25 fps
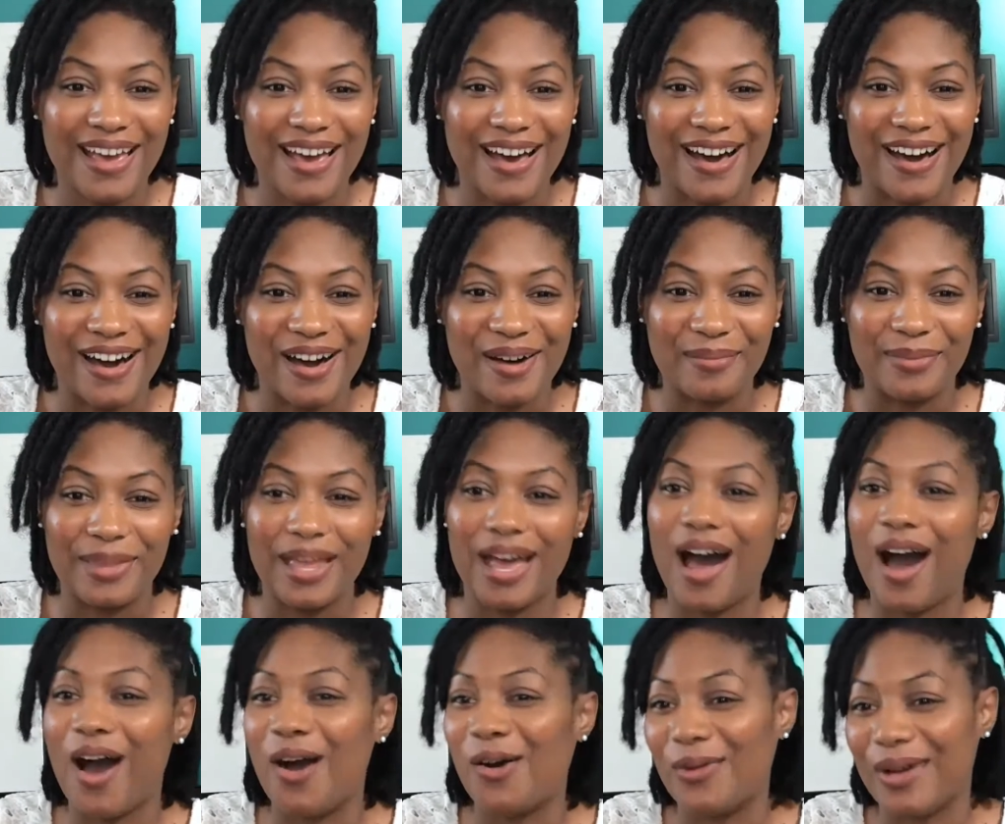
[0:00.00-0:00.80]

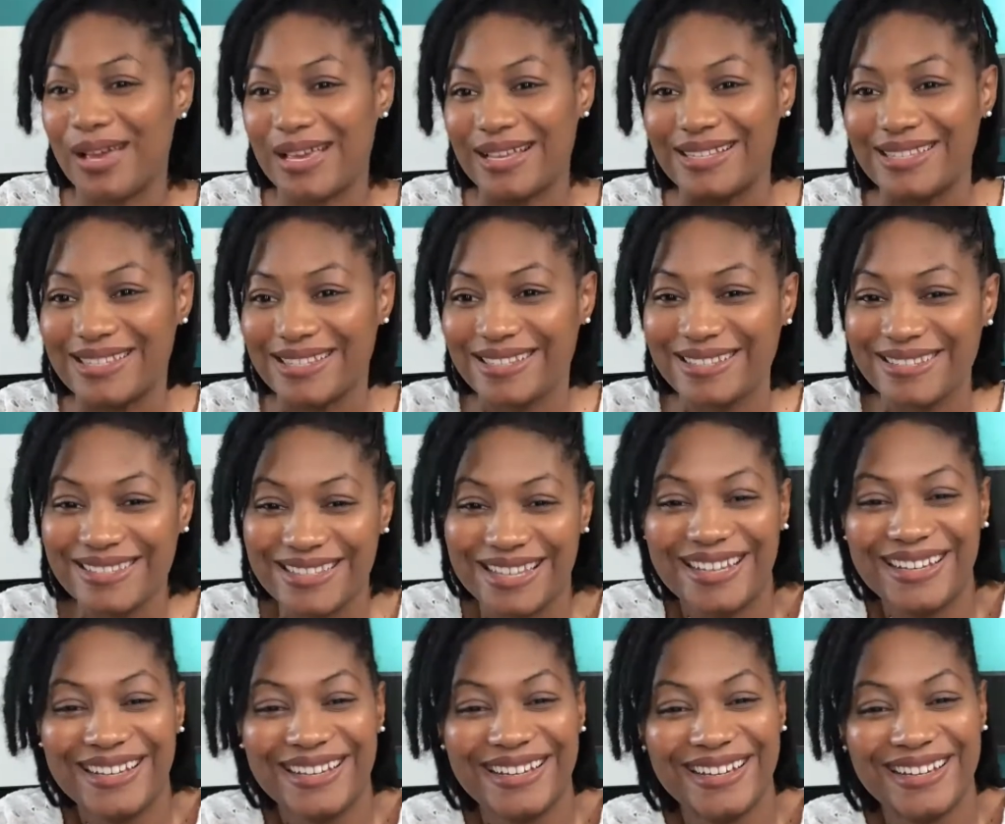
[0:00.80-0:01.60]
That always
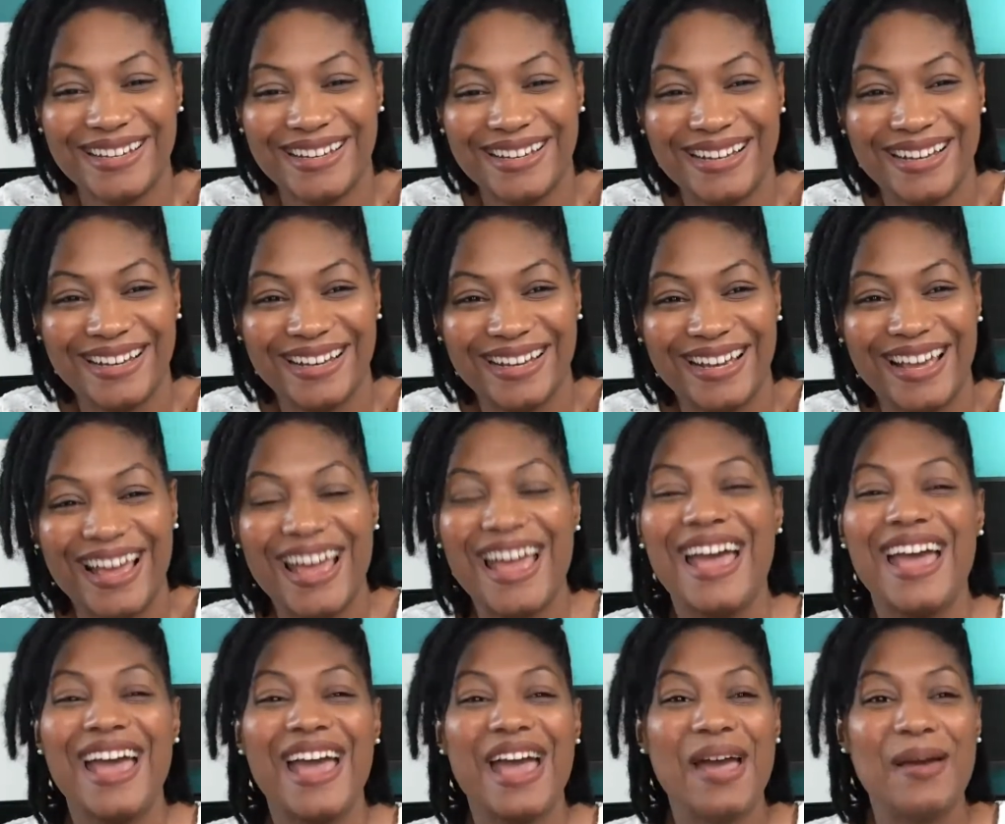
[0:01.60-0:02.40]

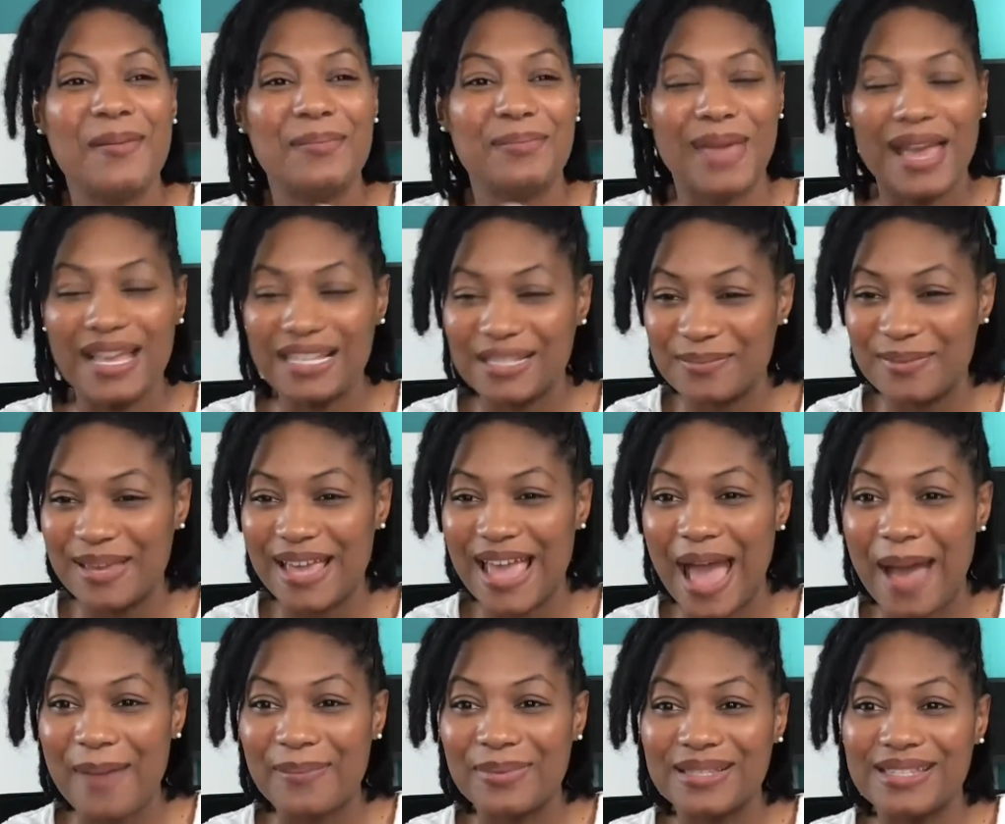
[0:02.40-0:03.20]
makes me
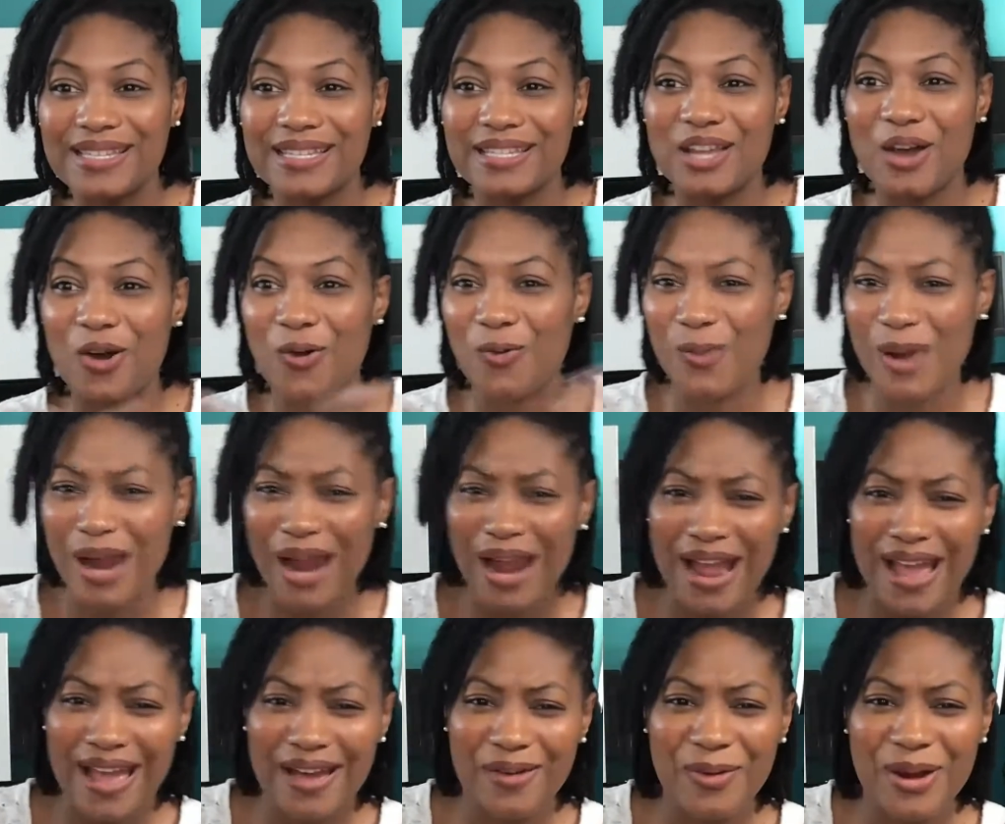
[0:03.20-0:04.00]
happy to know
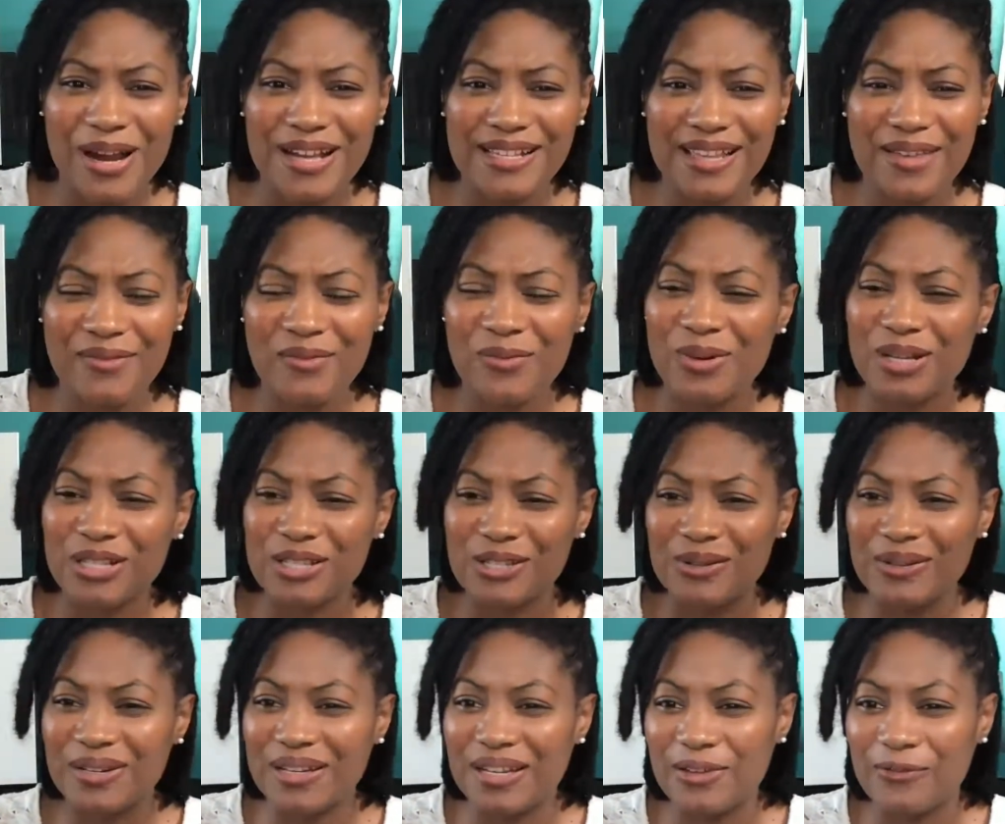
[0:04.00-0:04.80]
where is everyone
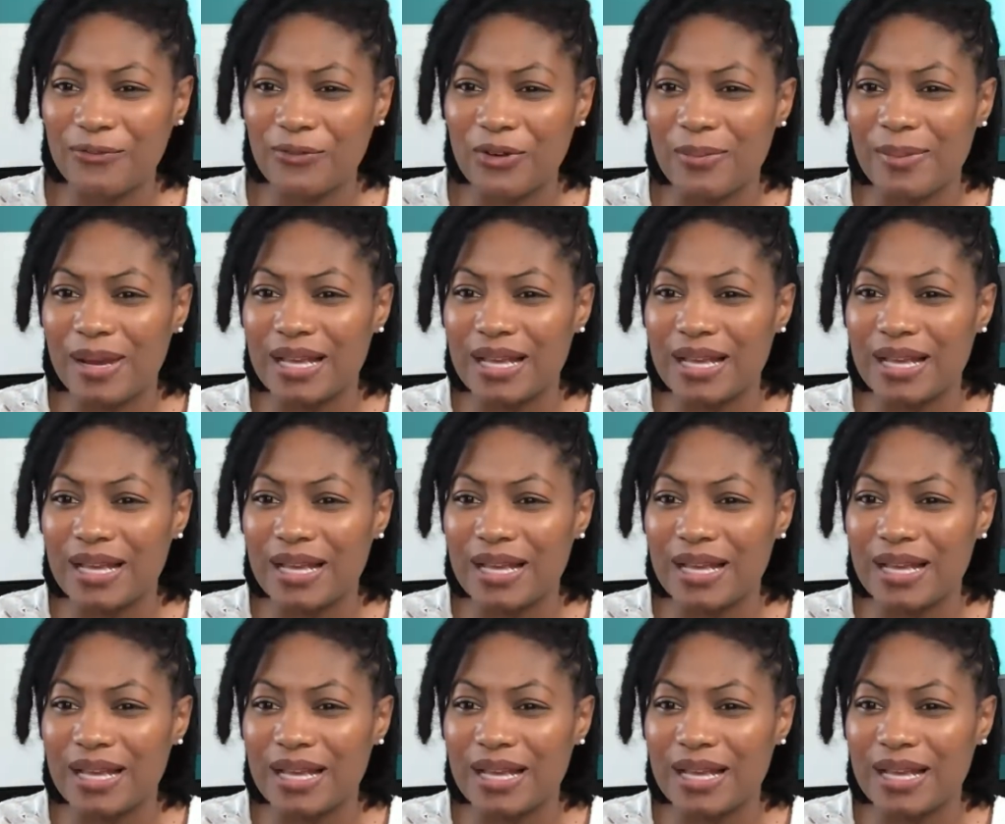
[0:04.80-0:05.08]
tuning in from.